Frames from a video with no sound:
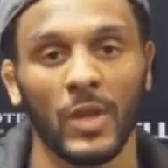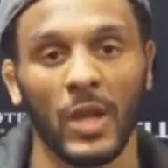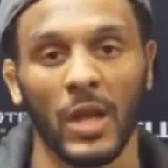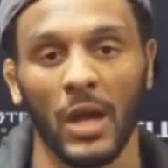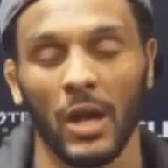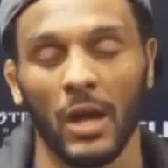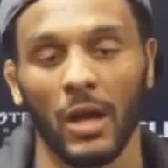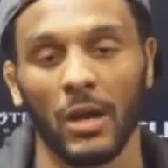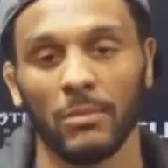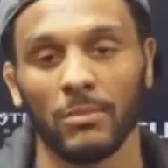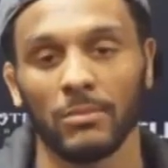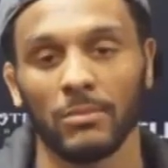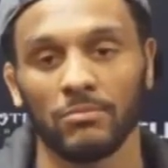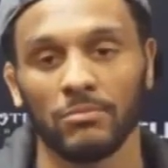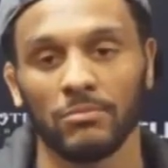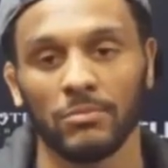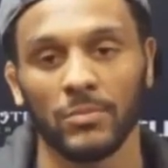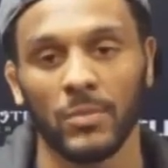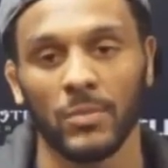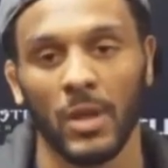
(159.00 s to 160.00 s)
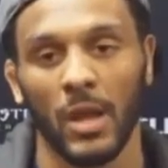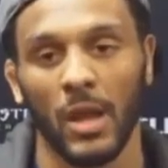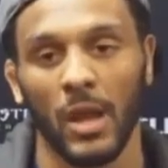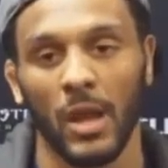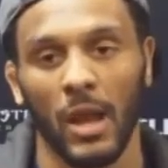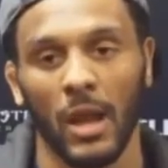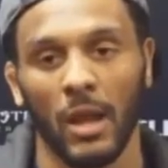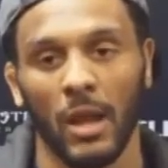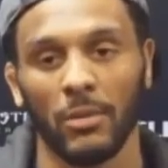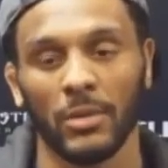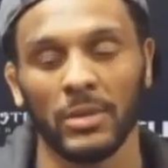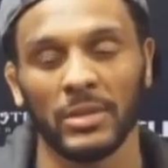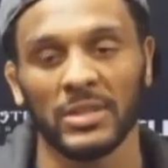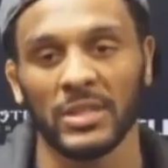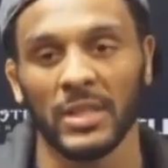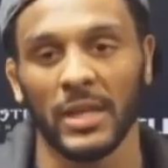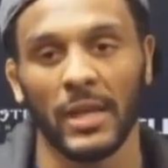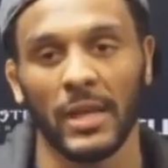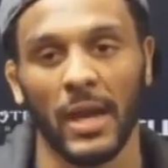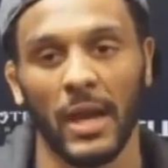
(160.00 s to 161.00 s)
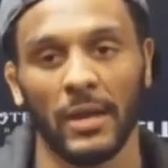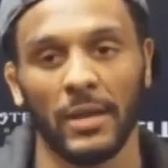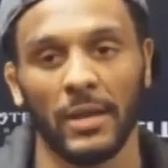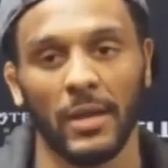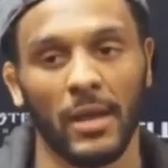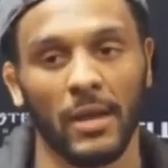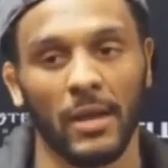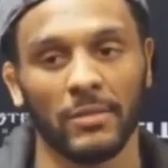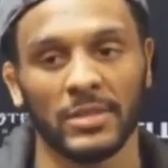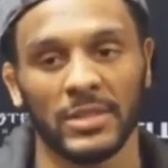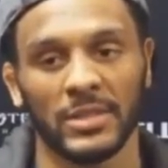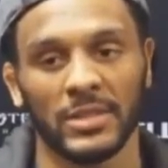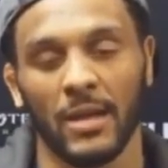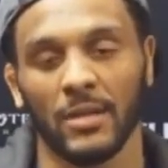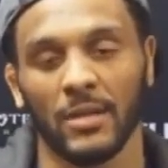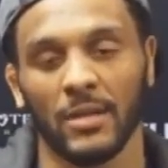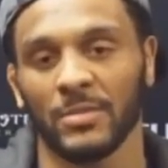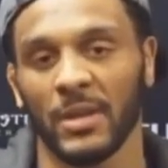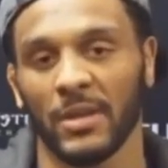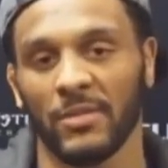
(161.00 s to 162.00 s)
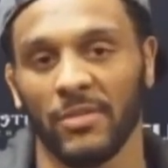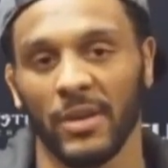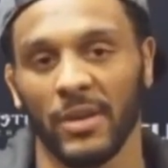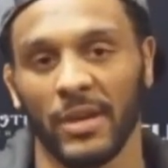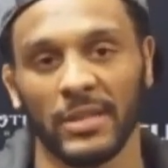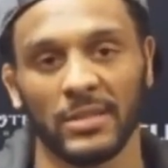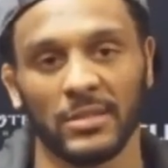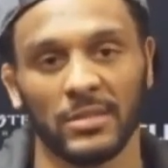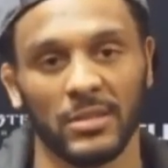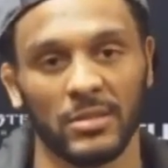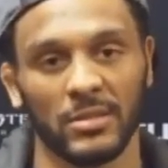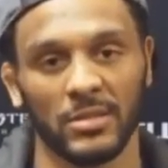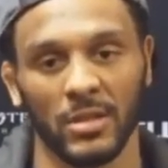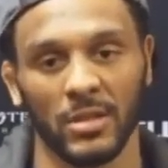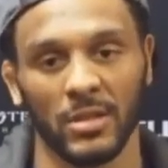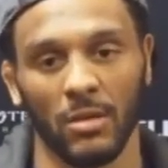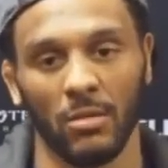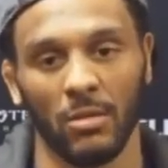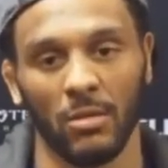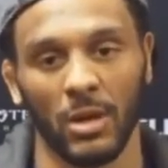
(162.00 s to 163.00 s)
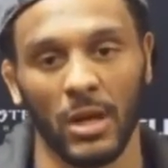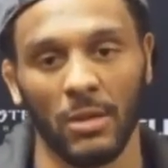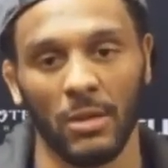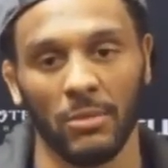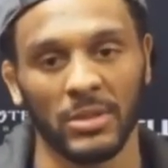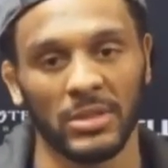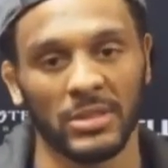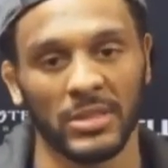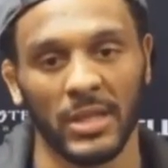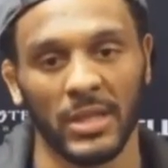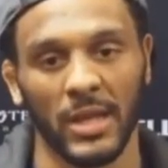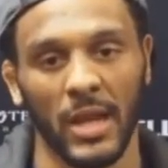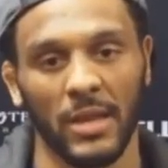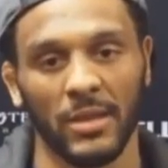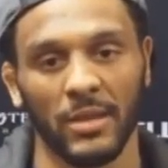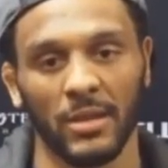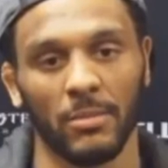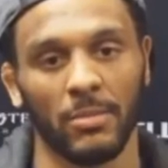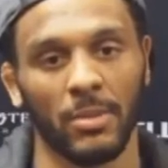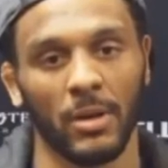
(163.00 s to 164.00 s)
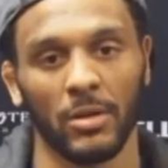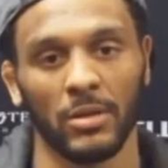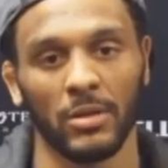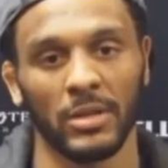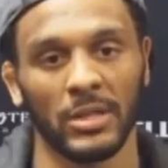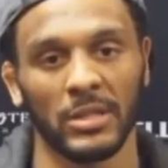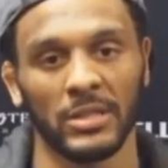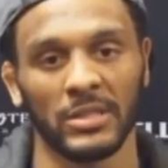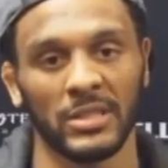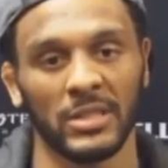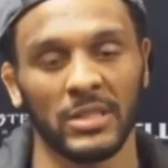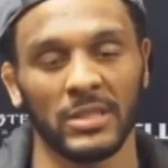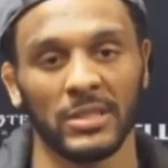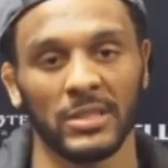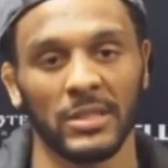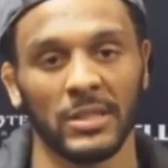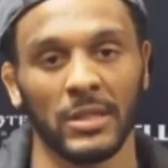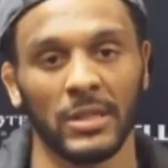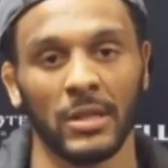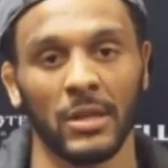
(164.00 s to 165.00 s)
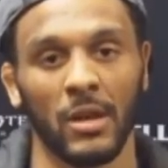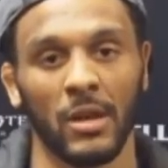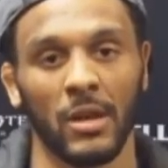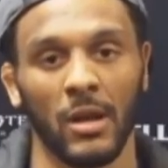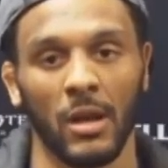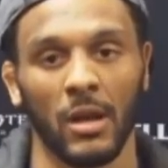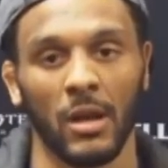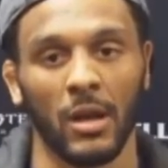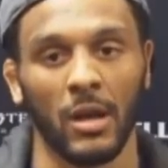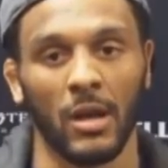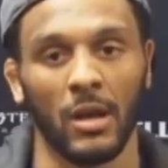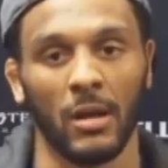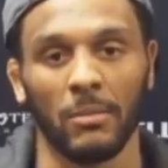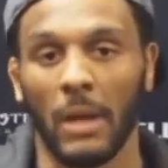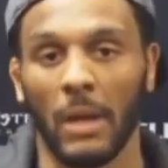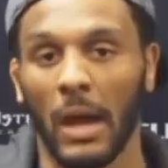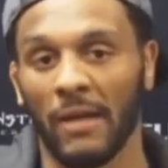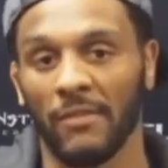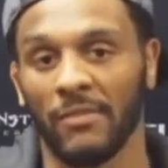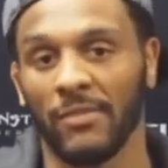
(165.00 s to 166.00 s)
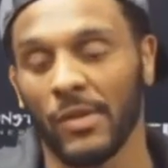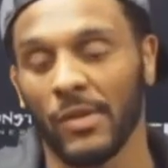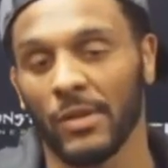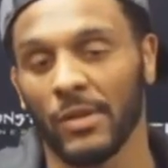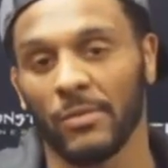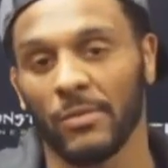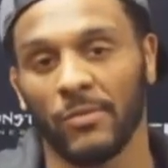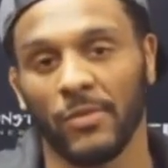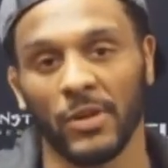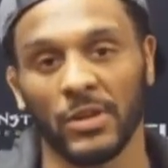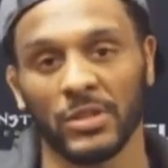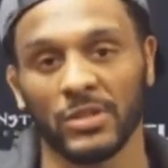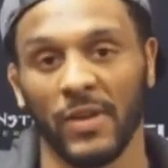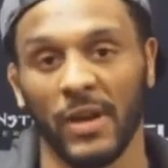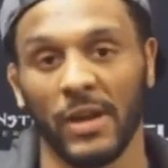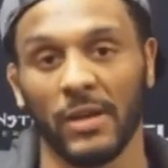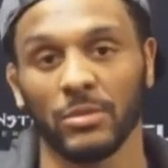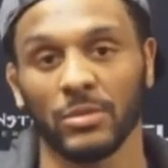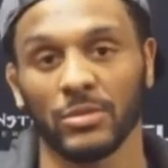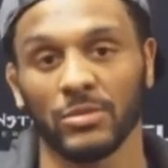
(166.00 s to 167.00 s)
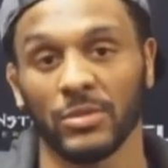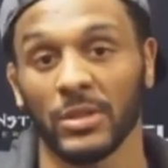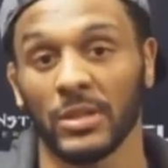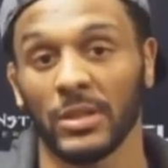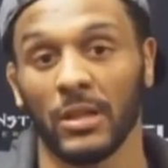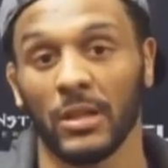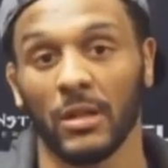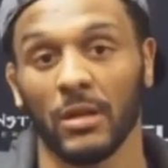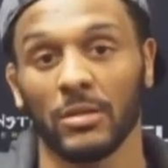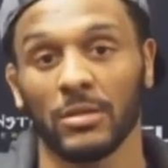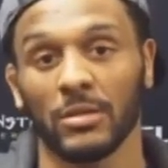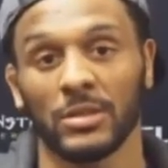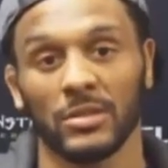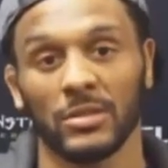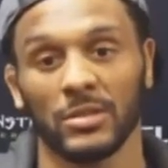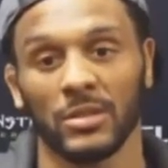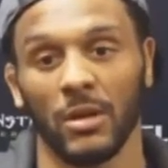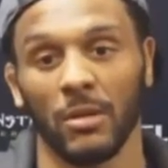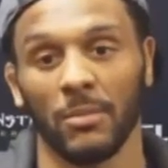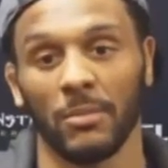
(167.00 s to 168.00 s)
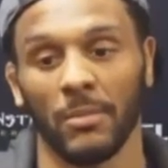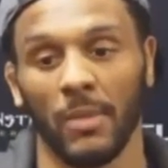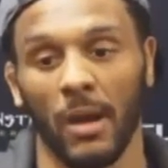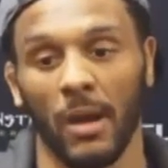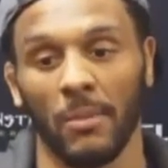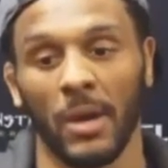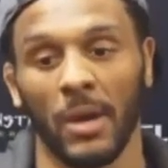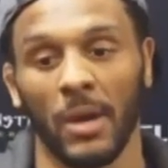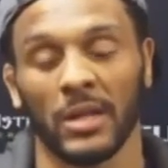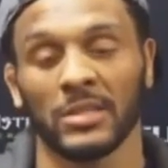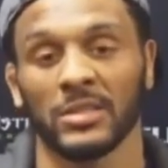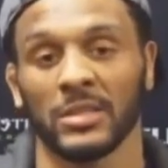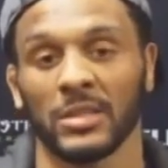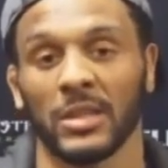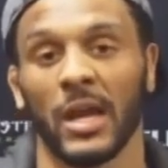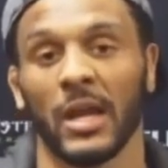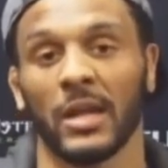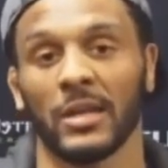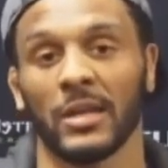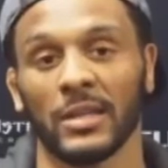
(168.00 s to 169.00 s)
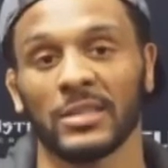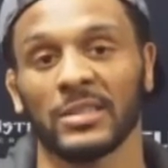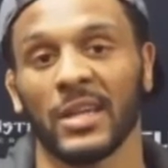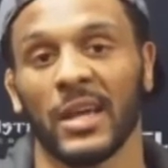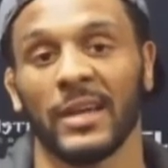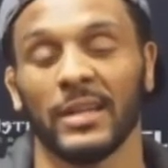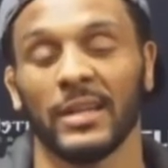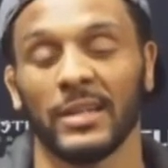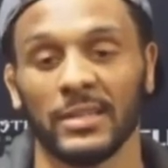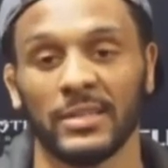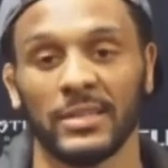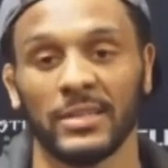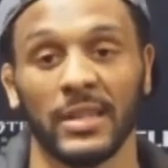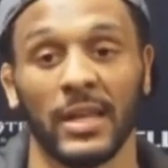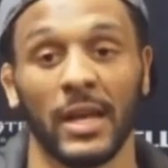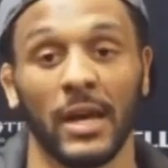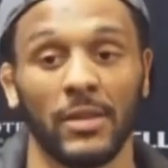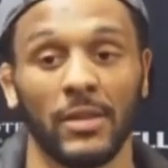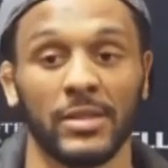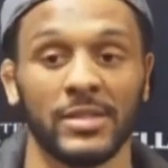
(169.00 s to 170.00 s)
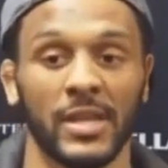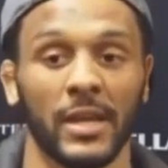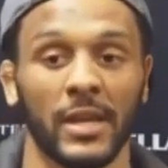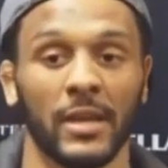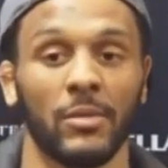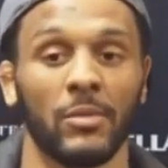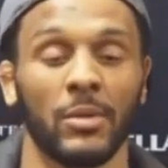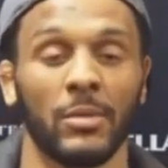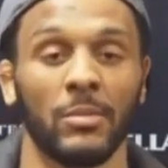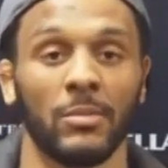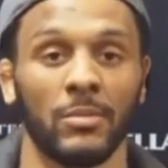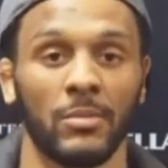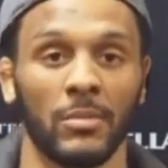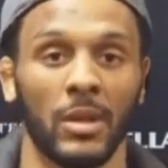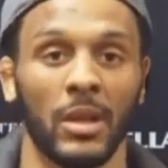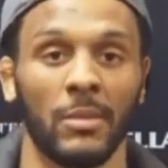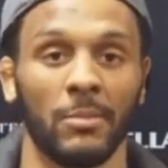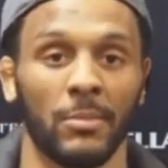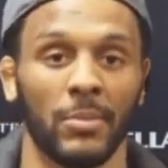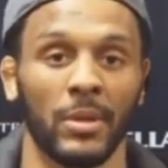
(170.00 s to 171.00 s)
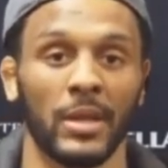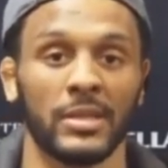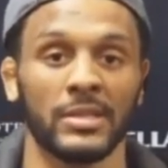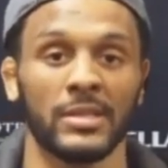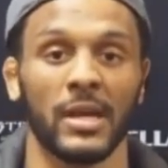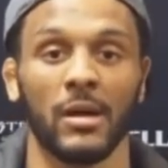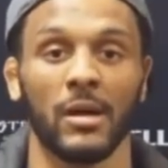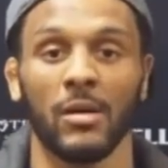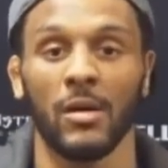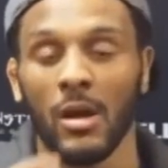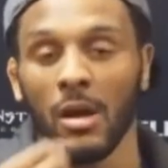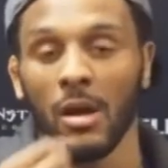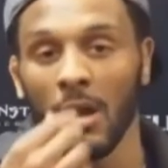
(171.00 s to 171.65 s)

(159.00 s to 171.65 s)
I wouldn't say styles make fights, so I wouldn't say either opponent is easier. I feel their first fight was really close, so I'm honestly kind of excited to see how the second one plays out.